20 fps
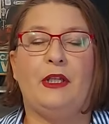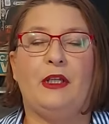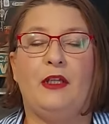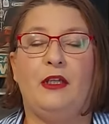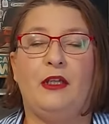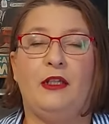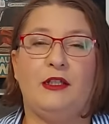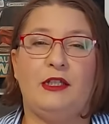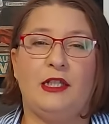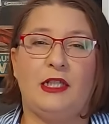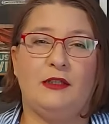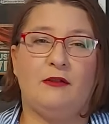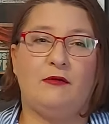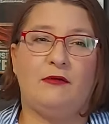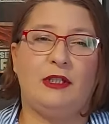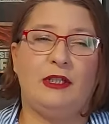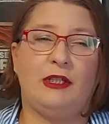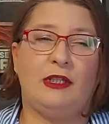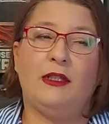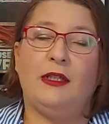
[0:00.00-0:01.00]
In
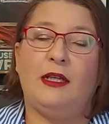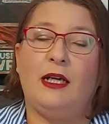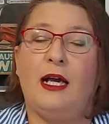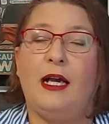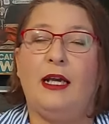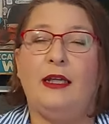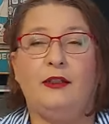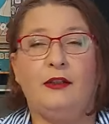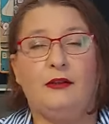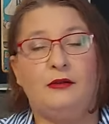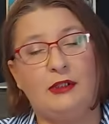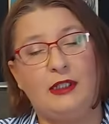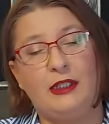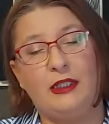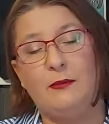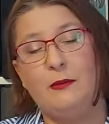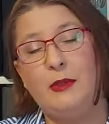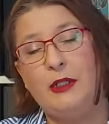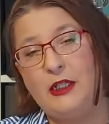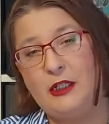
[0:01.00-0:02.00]
general, I don't get
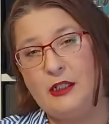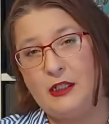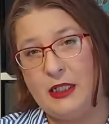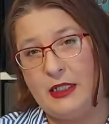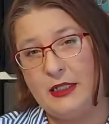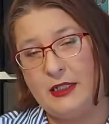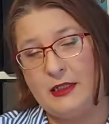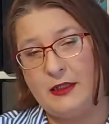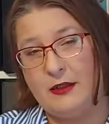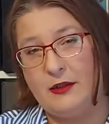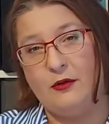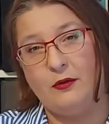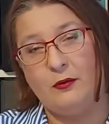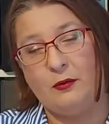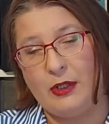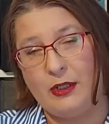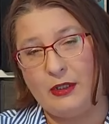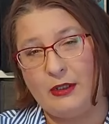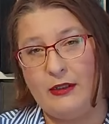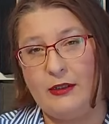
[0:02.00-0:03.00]
many chances to
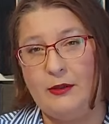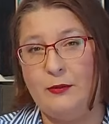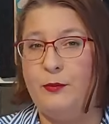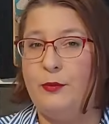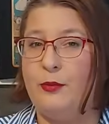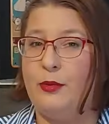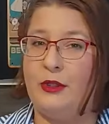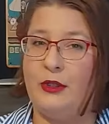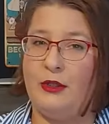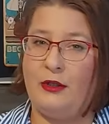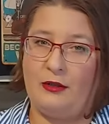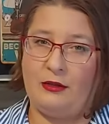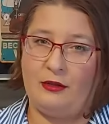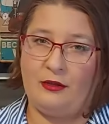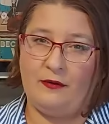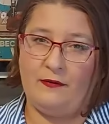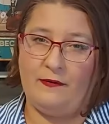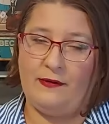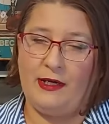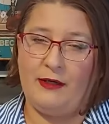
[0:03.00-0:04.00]
wear it because
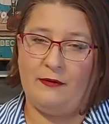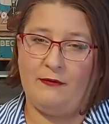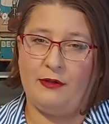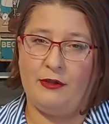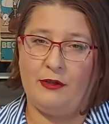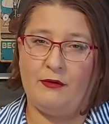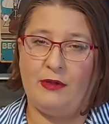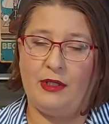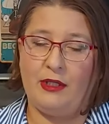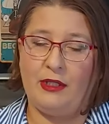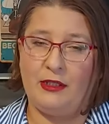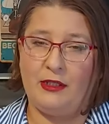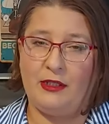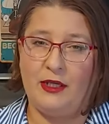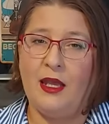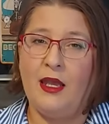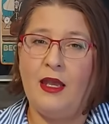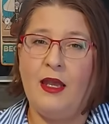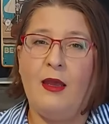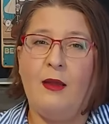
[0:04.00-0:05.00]
of Irish weather,
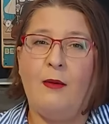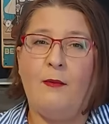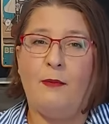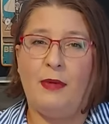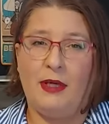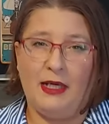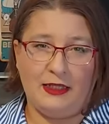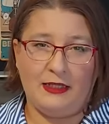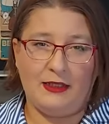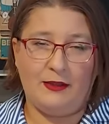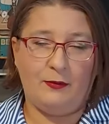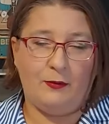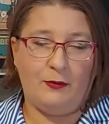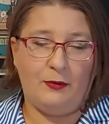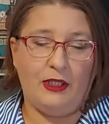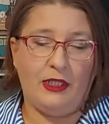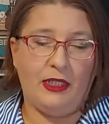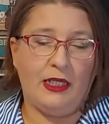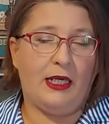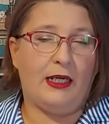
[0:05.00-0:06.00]
but
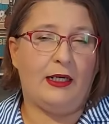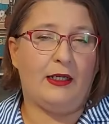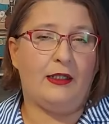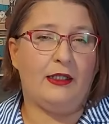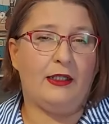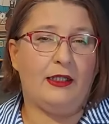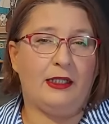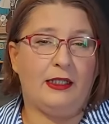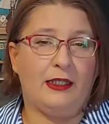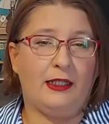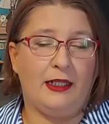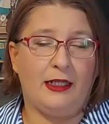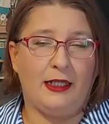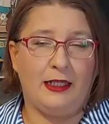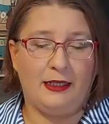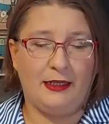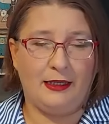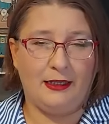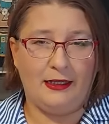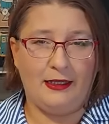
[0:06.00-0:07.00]
we are
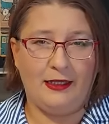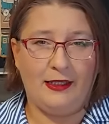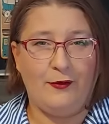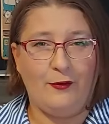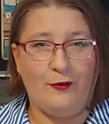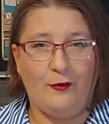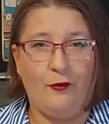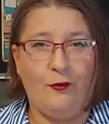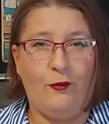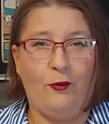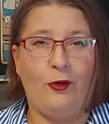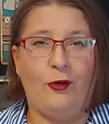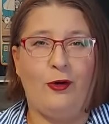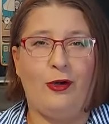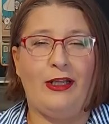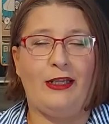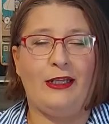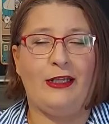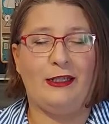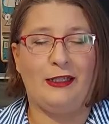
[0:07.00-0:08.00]
in for
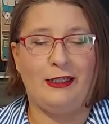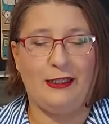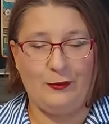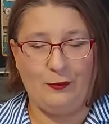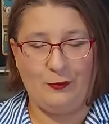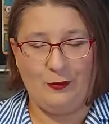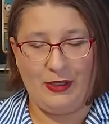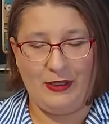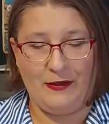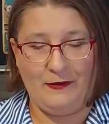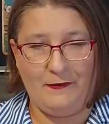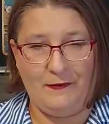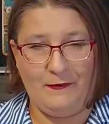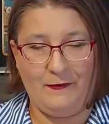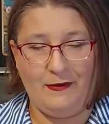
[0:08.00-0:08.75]
a heat wave.